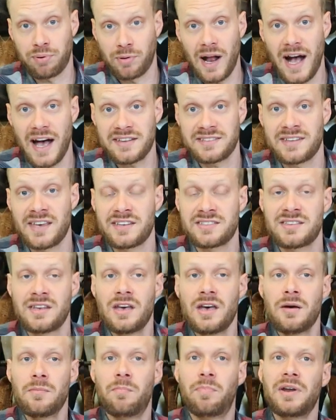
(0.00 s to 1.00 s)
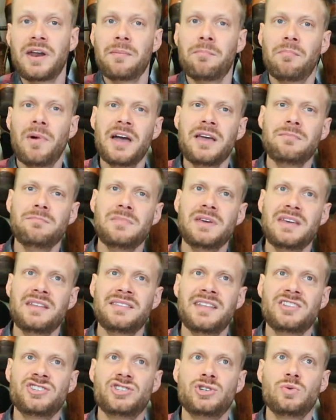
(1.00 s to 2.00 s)
process, but it might
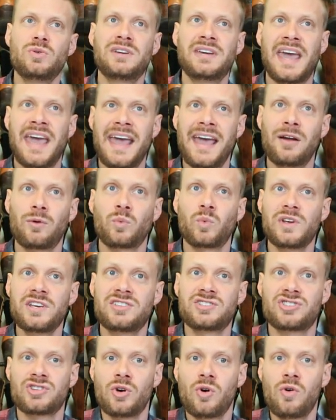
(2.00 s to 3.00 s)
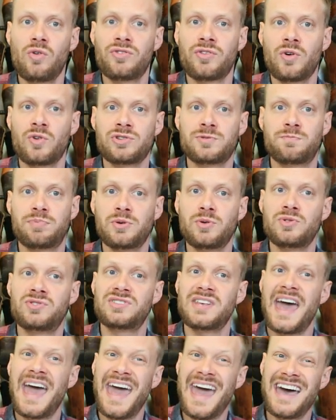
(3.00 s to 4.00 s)
mean that you can't resole those
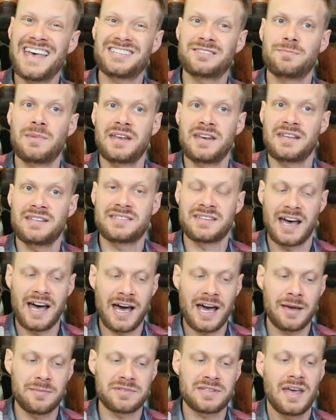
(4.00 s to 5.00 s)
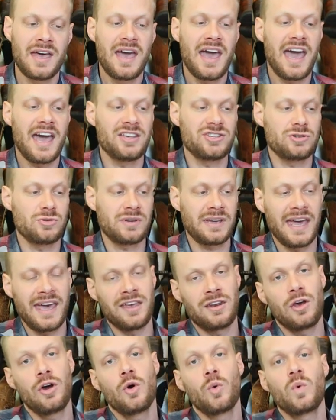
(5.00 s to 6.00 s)
boots as many times as you
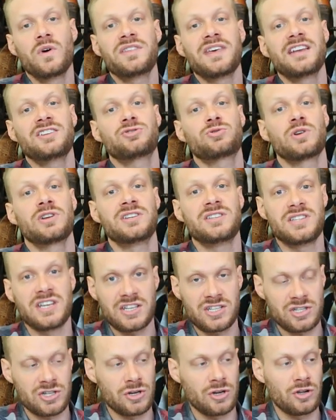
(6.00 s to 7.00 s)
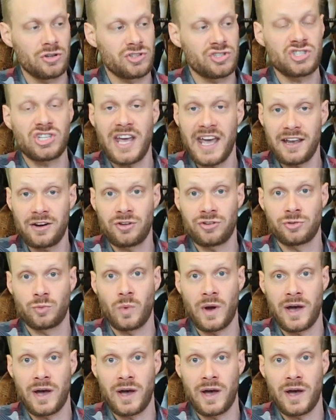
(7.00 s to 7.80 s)
can with a traditional channeled